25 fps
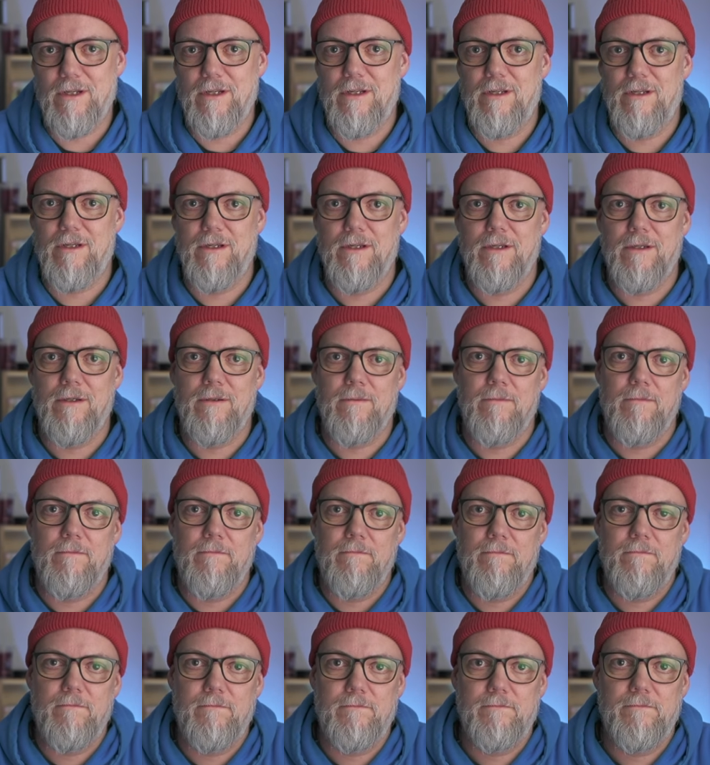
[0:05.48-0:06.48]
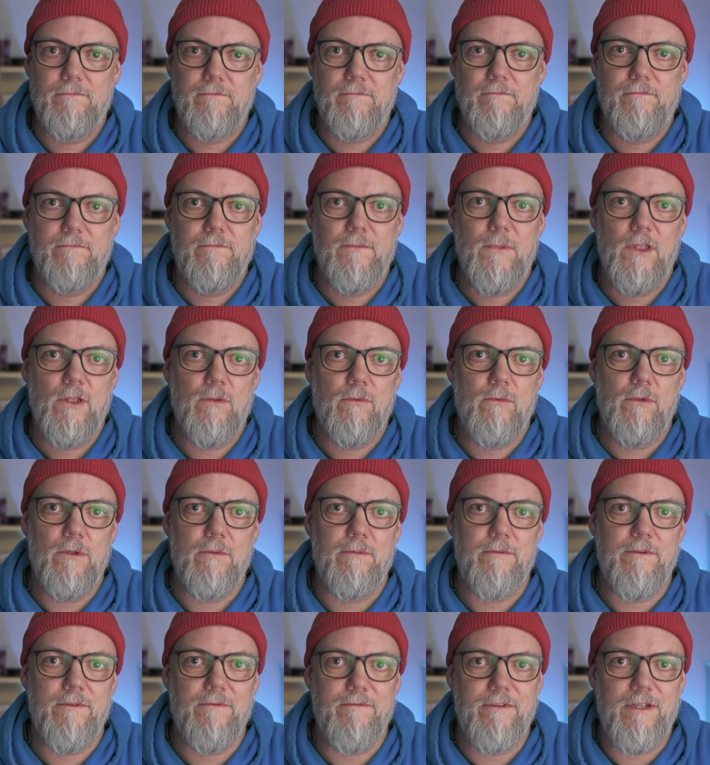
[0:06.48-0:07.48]

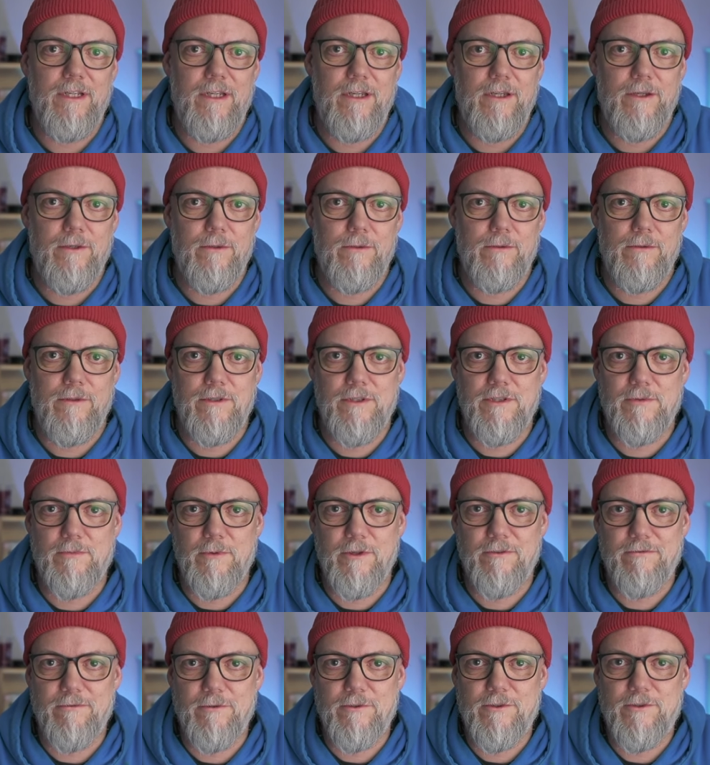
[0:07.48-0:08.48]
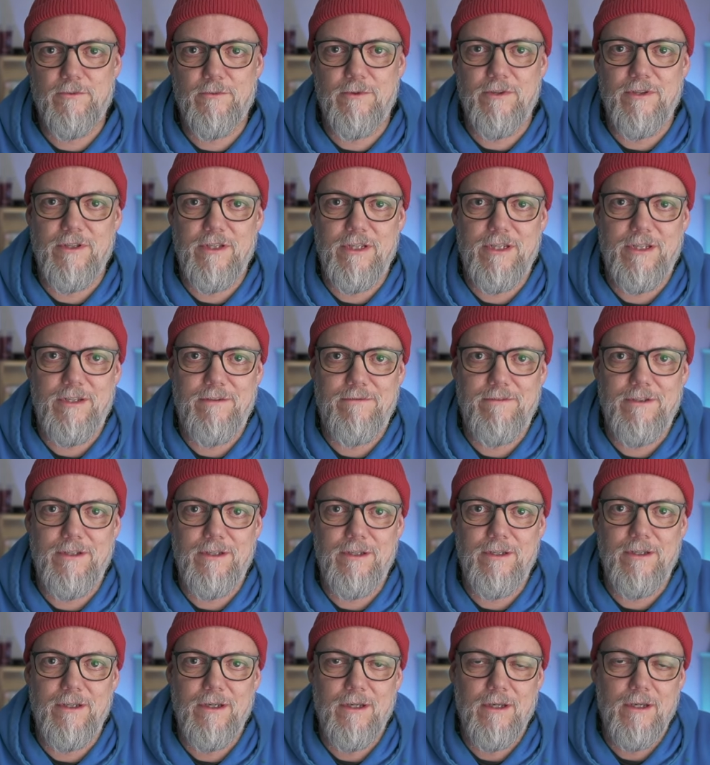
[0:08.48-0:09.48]
Welcome to the video. This is my first one of the
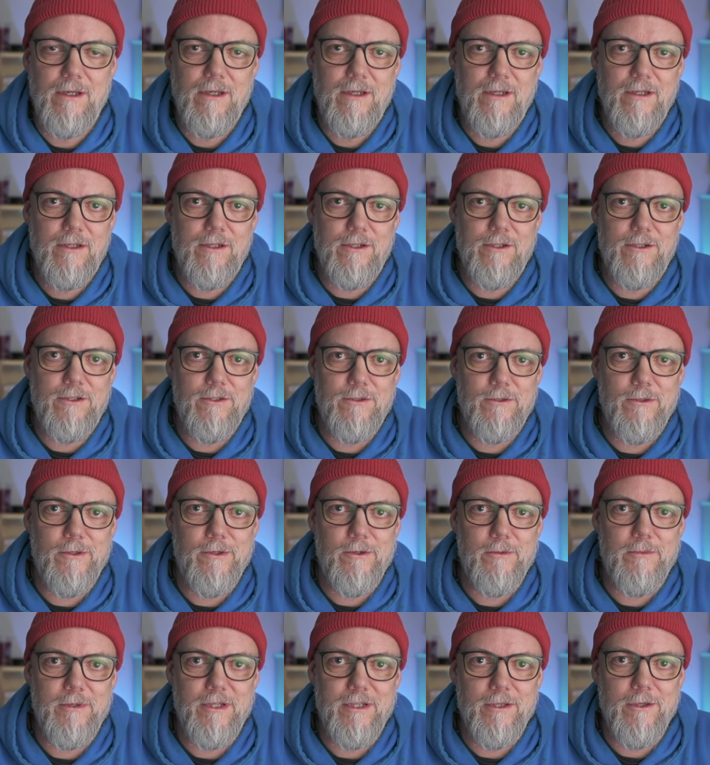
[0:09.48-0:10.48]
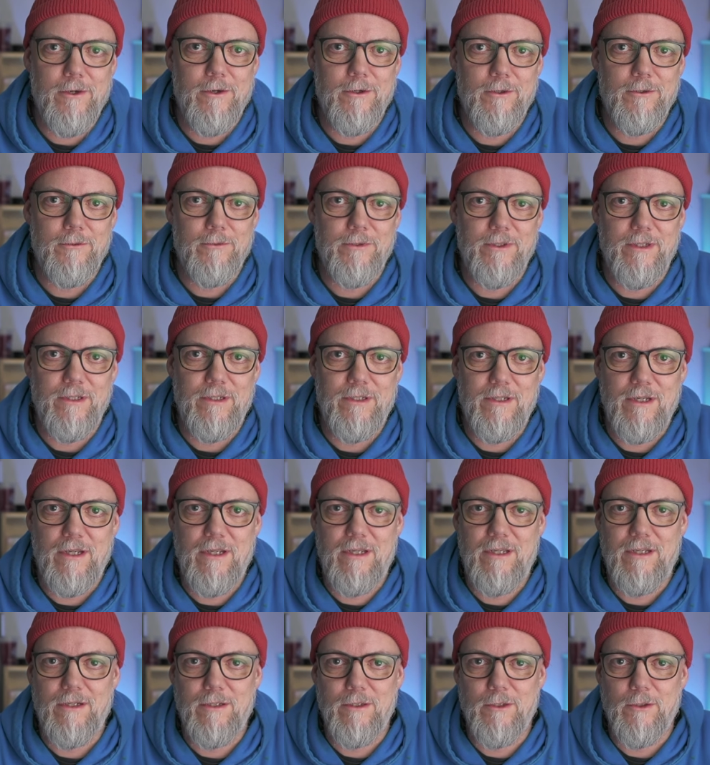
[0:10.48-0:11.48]
evening. Gonna do a little bit longer one
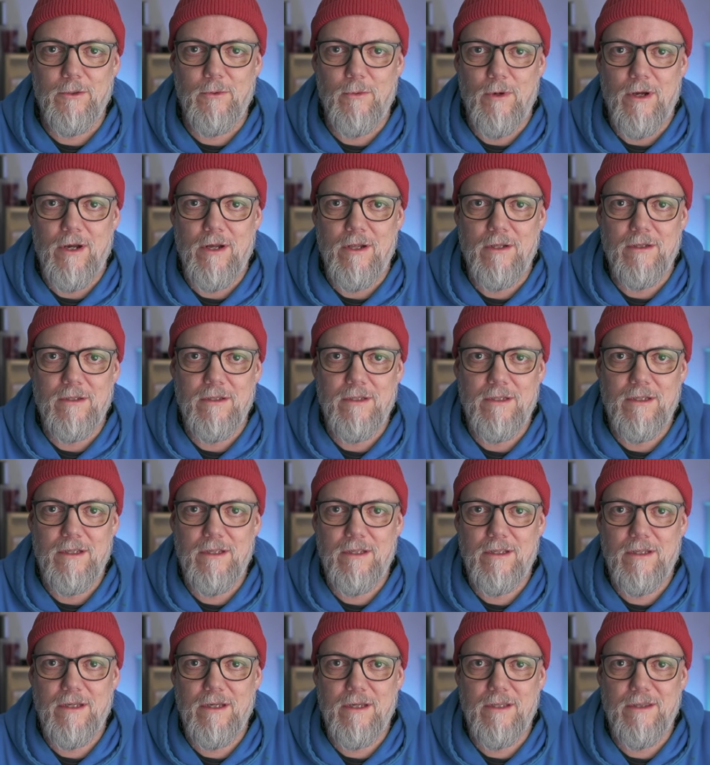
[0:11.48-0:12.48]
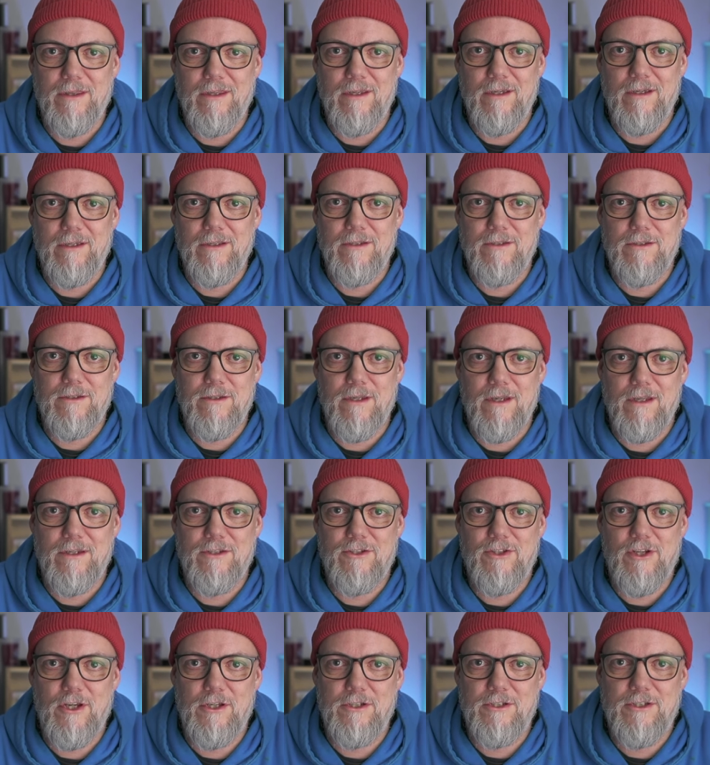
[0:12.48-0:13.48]
in a little while, I think, and
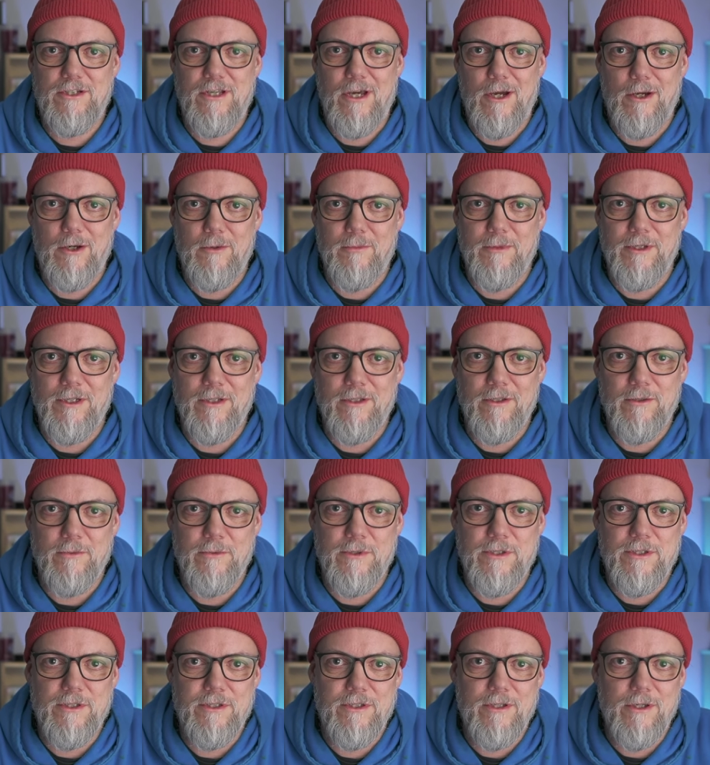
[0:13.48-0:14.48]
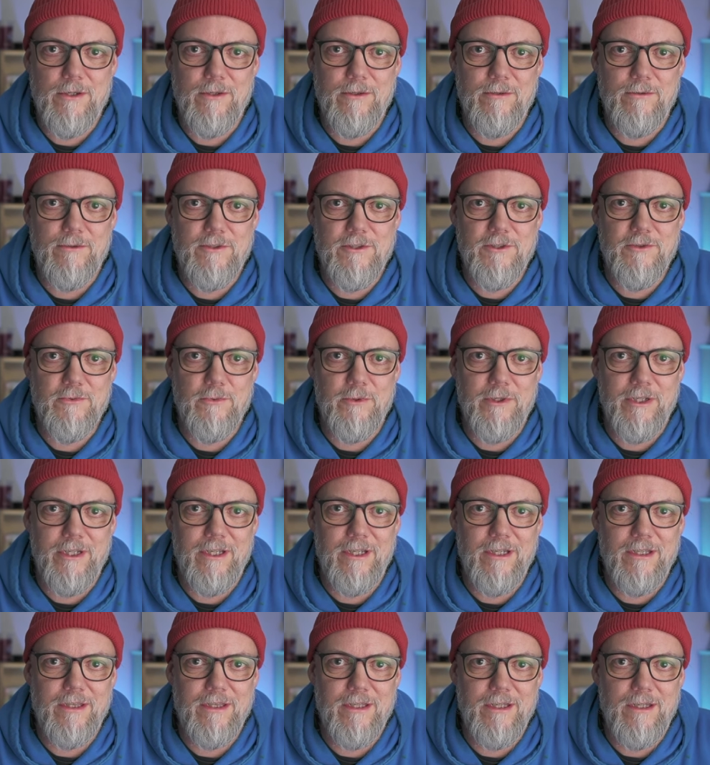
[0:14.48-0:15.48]
change tack on my other one. So just want to
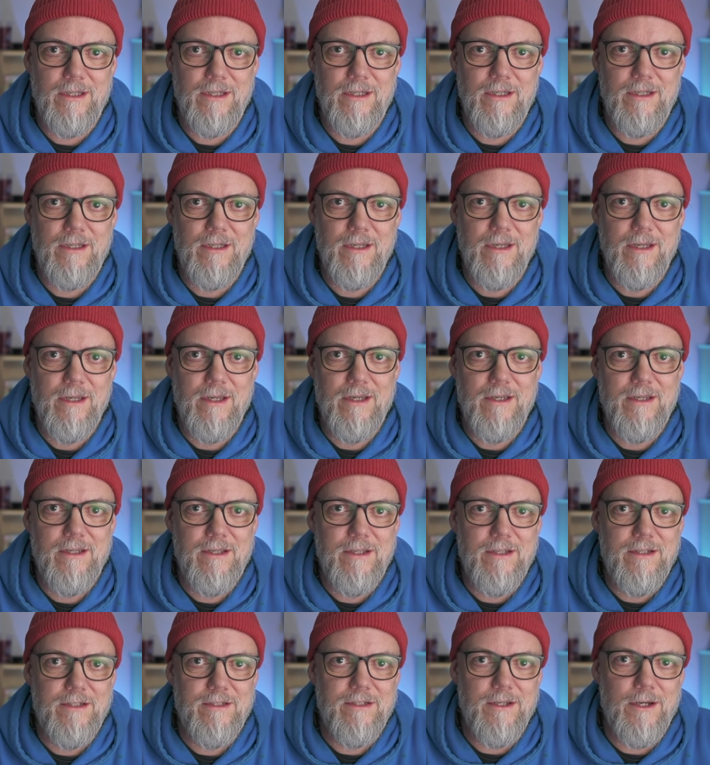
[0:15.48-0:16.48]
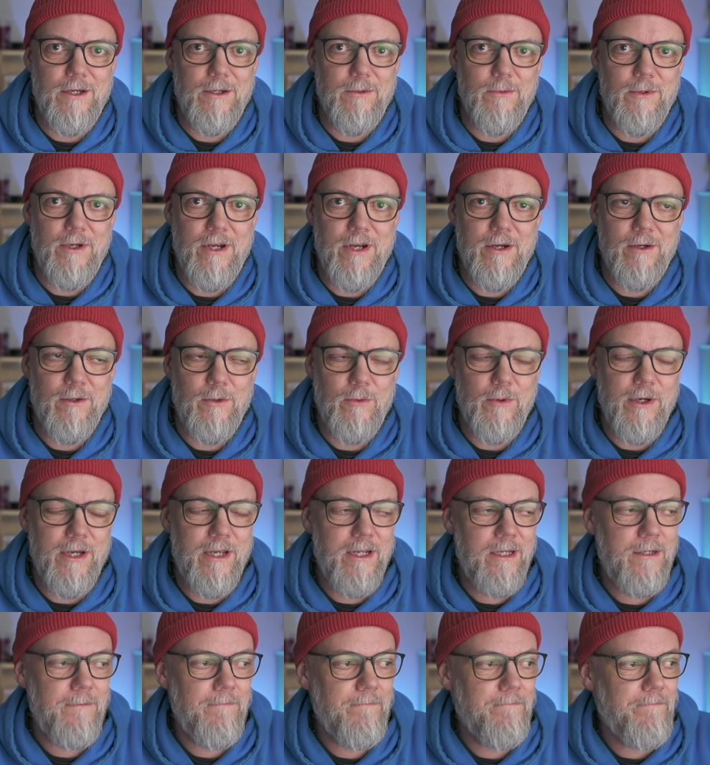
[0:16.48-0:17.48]
get the diet one out of the way.